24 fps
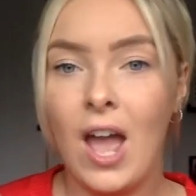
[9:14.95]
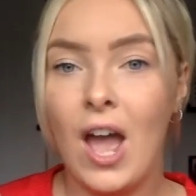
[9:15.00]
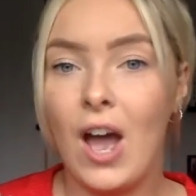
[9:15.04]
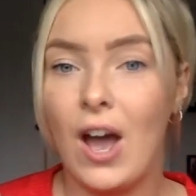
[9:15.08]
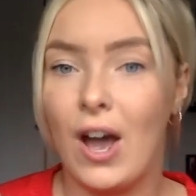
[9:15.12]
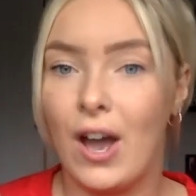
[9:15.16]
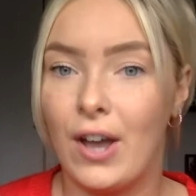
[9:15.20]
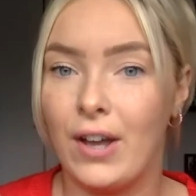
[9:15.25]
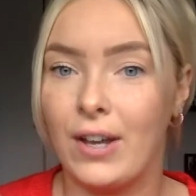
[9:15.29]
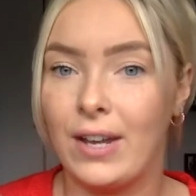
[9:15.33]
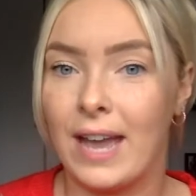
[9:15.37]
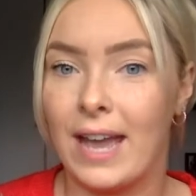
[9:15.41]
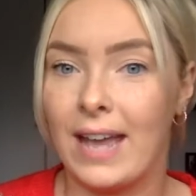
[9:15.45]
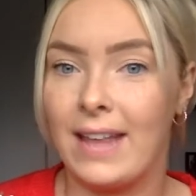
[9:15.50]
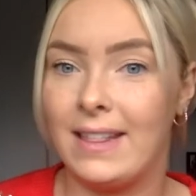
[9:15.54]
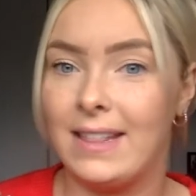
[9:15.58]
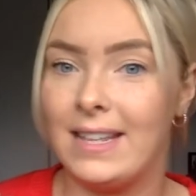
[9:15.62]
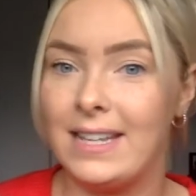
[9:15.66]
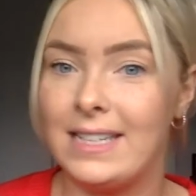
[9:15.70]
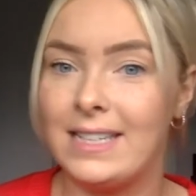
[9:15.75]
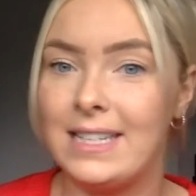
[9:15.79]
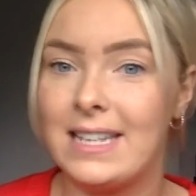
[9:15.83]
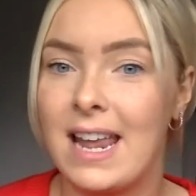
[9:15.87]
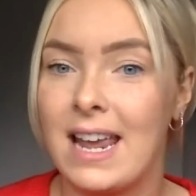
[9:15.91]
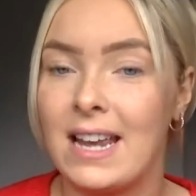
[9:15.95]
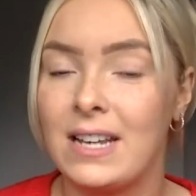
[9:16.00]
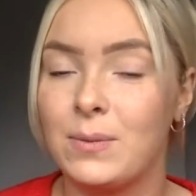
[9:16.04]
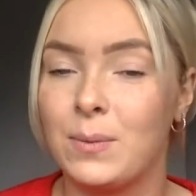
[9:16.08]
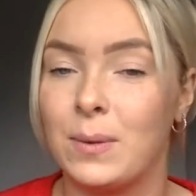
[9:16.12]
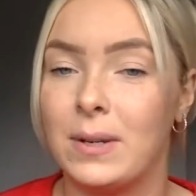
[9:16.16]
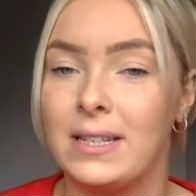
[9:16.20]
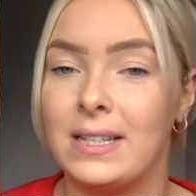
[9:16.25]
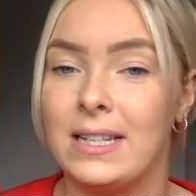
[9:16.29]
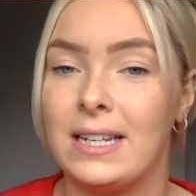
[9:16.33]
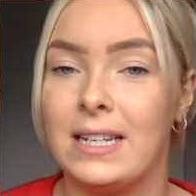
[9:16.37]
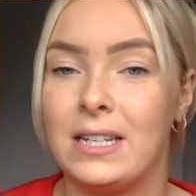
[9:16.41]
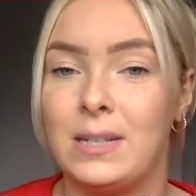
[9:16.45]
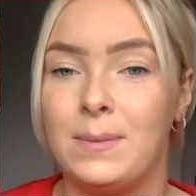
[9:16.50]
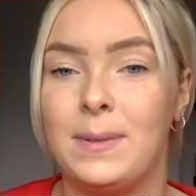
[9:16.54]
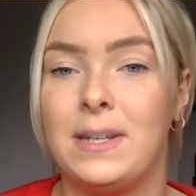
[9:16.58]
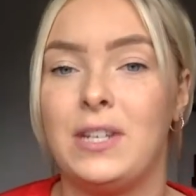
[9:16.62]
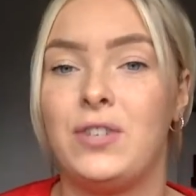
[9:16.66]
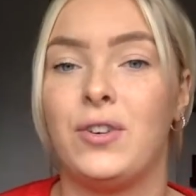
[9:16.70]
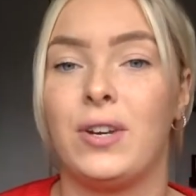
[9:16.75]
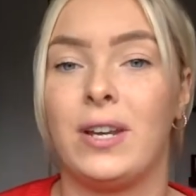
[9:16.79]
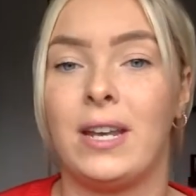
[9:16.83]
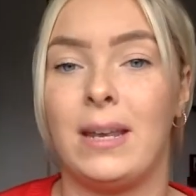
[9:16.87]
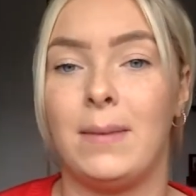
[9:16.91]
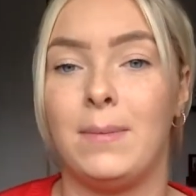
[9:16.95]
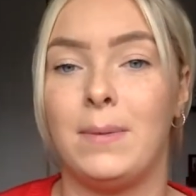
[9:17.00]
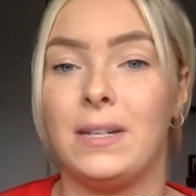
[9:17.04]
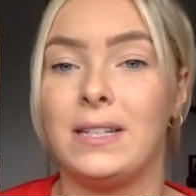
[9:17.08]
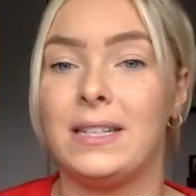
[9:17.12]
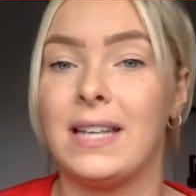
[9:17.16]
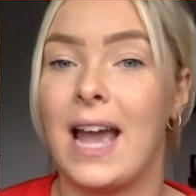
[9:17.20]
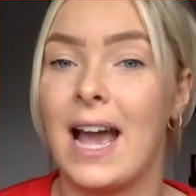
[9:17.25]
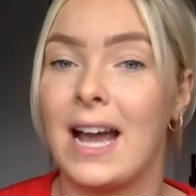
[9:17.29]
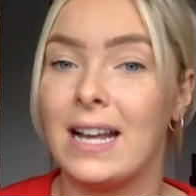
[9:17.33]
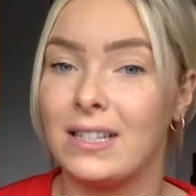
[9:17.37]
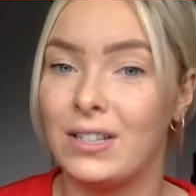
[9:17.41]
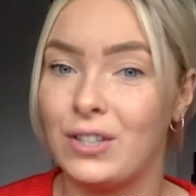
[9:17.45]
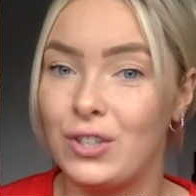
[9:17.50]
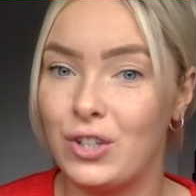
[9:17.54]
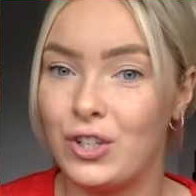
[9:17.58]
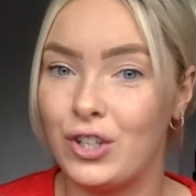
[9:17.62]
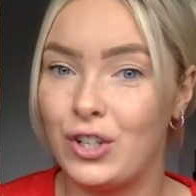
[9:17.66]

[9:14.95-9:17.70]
Okay, this next one's a little bit tricky because it has